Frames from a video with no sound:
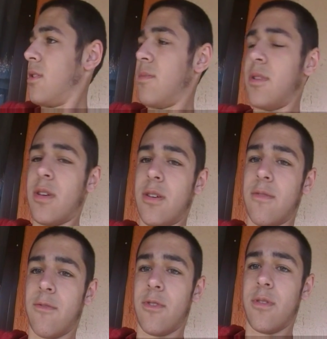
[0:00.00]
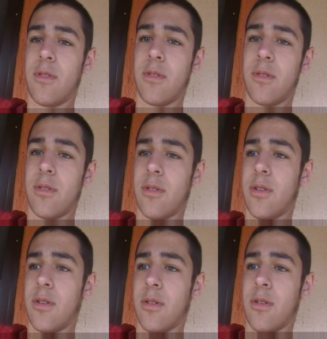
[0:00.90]
give me everything
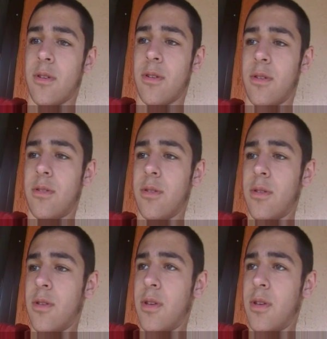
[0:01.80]
tonight.